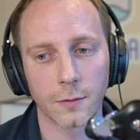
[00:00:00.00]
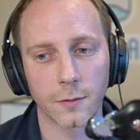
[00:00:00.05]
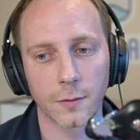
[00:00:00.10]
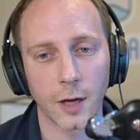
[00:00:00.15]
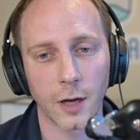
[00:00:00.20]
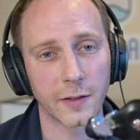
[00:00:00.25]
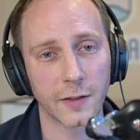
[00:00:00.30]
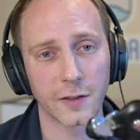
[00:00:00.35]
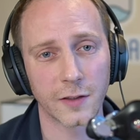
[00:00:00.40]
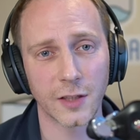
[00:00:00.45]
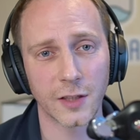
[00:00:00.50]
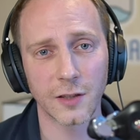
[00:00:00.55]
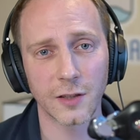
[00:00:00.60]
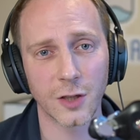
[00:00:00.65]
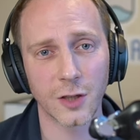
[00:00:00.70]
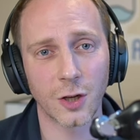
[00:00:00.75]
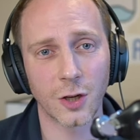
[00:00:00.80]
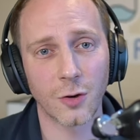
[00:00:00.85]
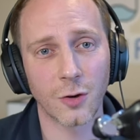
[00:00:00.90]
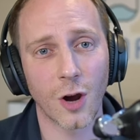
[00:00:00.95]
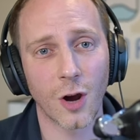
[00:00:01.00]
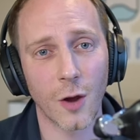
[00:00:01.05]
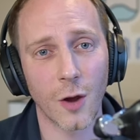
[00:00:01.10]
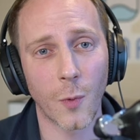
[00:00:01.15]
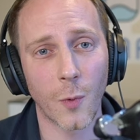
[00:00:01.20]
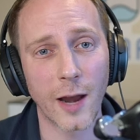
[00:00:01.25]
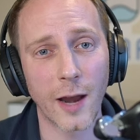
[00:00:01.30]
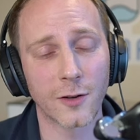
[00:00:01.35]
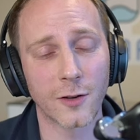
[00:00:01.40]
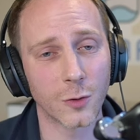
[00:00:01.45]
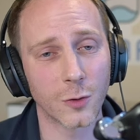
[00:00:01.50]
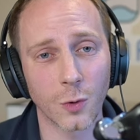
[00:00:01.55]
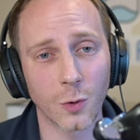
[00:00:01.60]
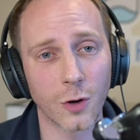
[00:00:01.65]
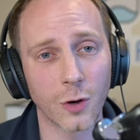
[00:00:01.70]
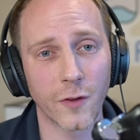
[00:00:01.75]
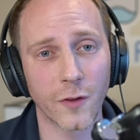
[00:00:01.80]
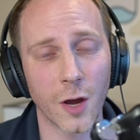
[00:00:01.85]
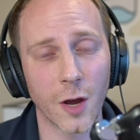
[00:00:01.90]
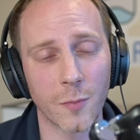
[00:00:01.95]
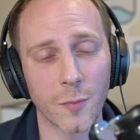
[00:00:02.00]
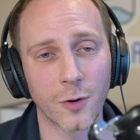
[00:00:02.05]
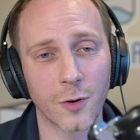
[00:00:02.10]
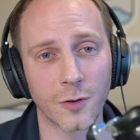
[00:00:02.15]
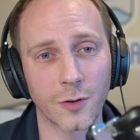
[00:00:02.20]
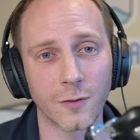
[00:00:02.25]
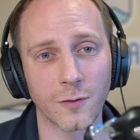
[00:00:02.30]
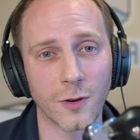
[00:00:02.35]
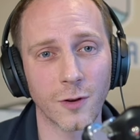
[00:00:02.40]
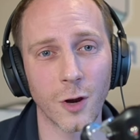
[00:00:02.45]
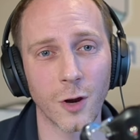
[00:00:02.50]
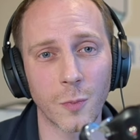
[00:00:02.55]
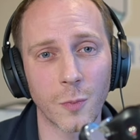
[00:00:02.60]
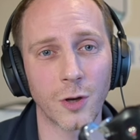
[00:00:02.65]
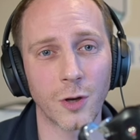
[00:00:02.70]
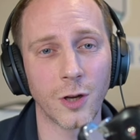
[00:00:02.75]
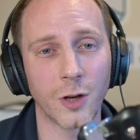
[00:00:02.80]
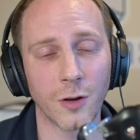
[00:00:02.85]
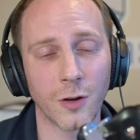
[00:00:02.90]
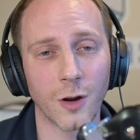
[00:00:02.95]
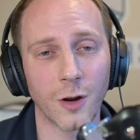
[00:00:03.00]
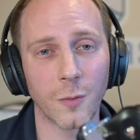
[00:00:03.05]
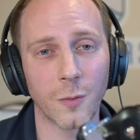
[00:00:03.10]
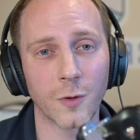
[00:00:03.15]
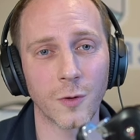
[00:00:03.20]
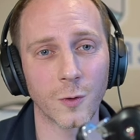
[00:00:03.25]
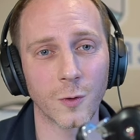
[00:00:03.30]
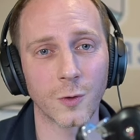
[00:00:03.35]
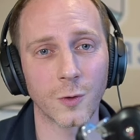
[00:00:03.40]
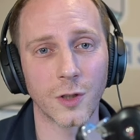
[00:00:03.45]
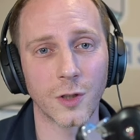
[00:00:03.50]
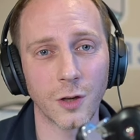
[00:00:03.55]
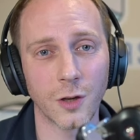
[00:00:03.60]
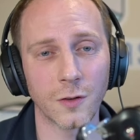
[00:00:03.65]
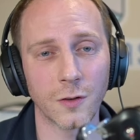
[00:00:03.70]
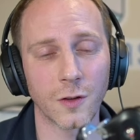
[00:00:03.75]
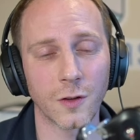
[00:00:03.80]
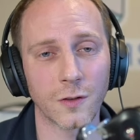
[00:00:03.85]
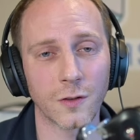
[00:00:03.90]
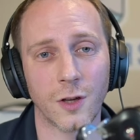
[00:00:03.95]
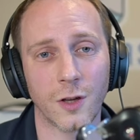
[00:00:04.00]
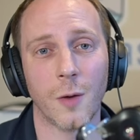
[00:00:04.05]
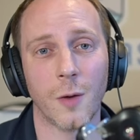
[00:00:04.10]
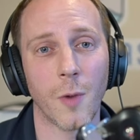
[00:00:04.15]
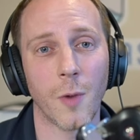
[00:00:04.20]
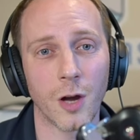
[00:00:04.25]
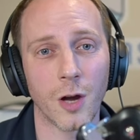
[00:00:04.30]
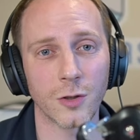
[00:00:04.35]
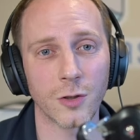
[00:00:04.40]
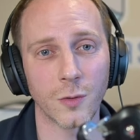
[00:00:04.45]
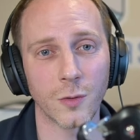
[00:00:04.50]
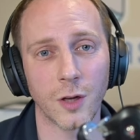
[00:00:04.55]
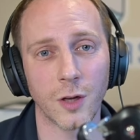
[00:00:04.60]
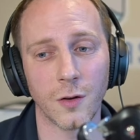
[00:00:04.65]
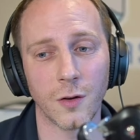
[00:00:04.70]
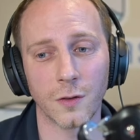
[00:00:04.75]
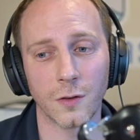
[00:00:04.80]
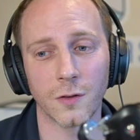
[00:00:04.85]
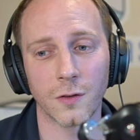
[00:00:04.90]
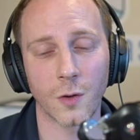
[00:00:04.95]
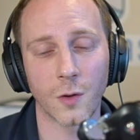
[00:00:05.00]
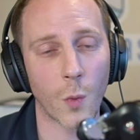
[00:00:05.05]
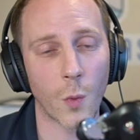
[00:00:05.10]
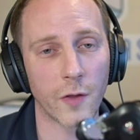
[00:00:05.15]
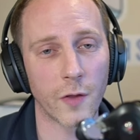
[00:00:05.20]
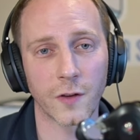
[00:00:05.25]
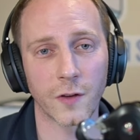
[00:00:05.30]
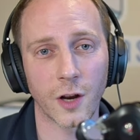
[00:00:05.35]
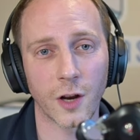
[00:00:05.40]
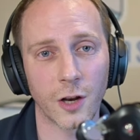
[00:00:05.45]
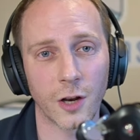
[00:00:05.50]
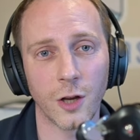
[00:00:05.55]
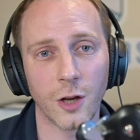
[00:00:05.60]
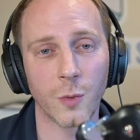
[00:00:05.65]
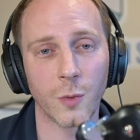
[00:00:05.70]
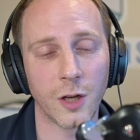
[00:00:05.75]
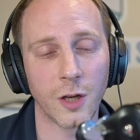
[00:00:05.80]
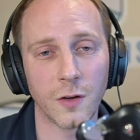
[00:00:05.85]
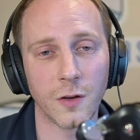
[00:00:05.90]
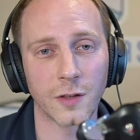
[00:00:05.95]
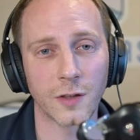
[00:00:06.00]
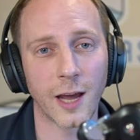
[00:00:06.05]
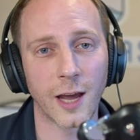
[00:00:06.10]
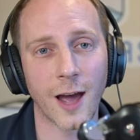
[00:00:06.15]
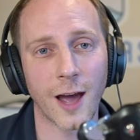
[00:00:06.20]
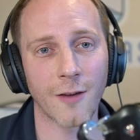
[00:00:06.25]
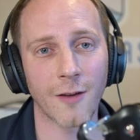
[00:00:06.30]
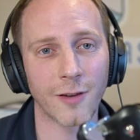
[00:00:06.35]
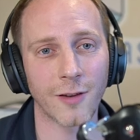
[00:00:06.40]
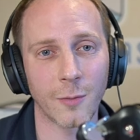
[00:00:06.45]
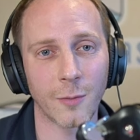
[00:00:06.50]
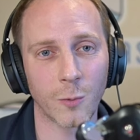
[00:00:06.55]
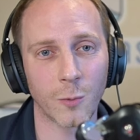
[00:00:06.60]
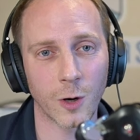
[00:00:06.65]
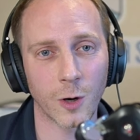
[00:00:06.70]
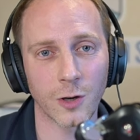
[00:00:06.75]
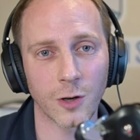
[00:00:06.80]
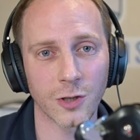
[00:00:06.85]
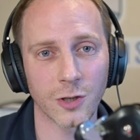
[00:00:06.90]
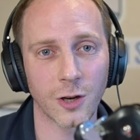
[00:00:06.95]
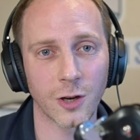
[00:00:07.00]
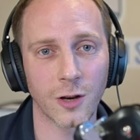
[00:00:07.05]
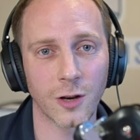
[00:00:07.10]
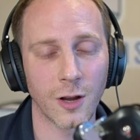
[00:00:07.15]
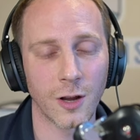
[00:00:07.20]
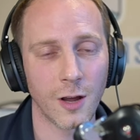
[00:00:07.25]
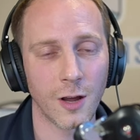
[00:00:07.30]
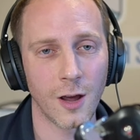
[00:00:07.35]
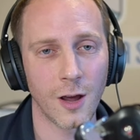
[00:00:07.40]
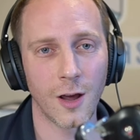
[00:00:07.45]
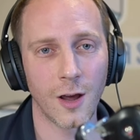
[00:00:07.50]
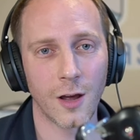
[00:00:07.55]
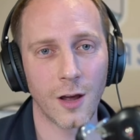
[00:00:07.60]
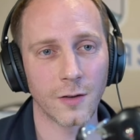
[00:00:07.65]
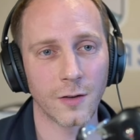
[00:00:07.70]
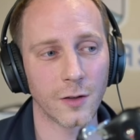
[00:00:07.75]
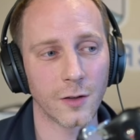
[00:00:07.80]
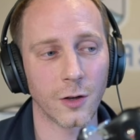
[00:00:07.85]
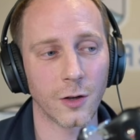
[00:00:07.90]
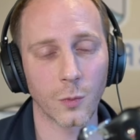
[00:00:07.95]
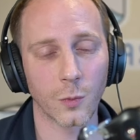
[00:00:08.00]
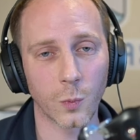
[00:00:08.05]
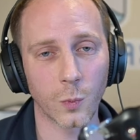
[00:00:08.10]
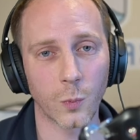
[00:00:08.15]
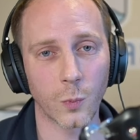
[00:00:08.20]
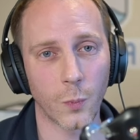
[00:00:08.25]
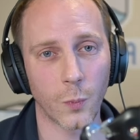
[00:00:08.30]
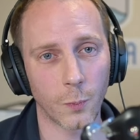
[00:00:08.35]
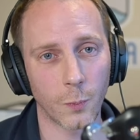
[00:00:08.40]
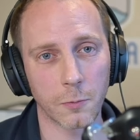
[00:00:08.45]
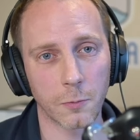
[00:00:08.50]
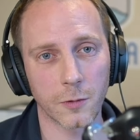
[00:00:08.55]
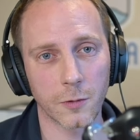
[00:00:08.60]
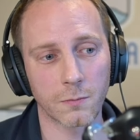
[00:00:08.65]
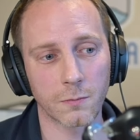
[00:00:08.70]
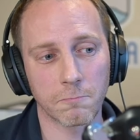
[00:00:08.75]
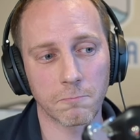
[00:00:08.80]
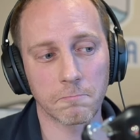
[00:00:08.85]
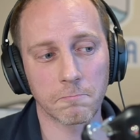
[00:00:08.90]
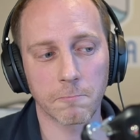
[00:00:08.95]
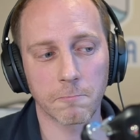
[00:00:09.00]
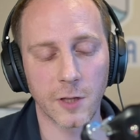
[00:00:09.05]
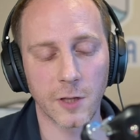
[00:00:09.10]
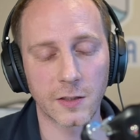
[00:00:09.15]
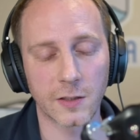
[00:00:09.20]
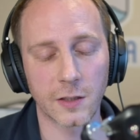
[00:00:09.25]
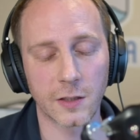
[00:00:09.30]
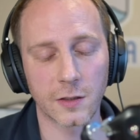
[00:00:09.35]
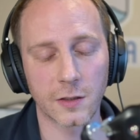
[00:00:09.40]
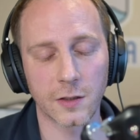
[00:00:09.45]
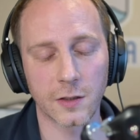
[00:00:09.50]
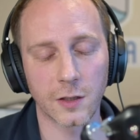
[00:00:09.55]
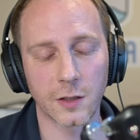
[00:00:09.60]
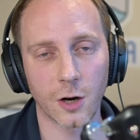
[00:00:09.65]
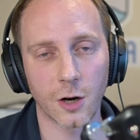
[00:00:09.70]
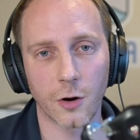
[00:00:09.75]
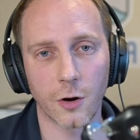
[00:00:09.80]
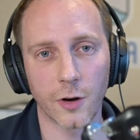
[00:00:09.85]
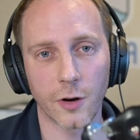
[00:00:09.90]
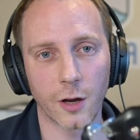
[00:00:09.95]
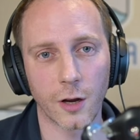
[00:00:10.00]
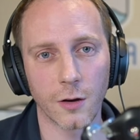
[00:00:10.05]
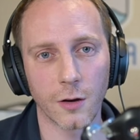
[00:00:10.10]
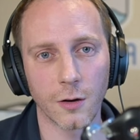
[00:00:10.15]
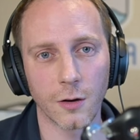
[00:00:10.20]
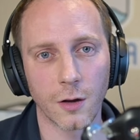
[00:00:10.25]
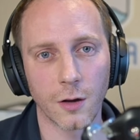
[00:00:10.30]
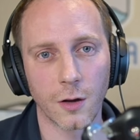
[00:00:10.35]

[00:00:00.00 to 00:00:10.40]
As I said to you, I went to all of the open open open source users, the commercial users, the ones that I knew were using it heavily in production, to look. This is the scenario.